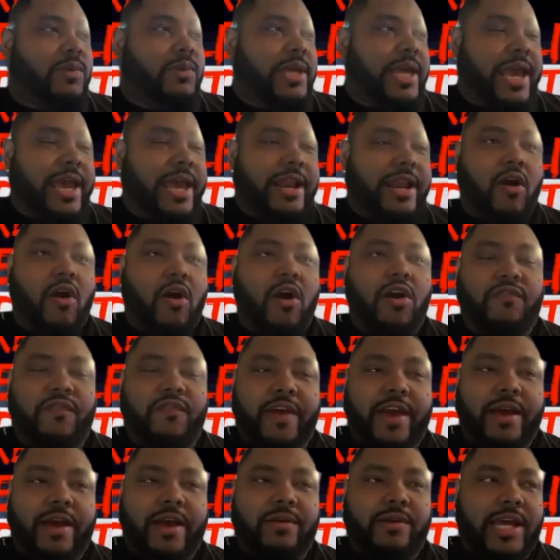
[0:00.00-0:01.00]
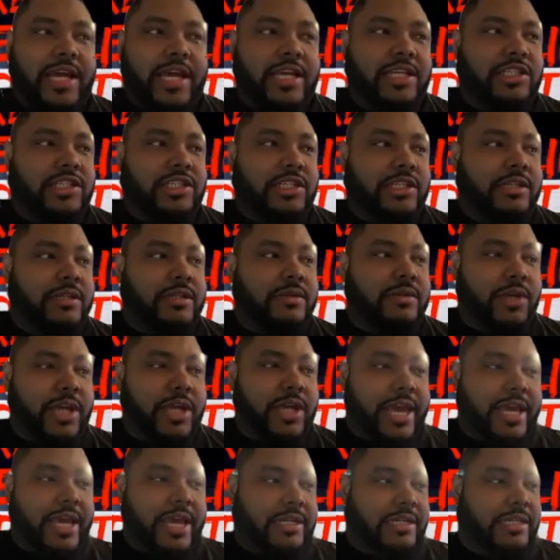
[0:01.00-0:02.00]
had Heart Foundation, we
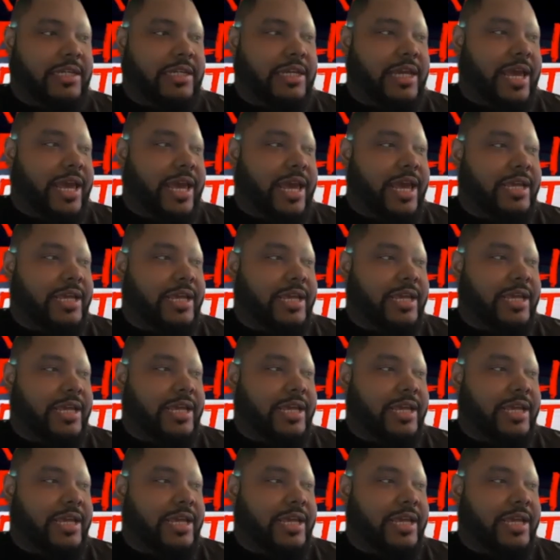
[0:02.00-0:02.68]
had DX,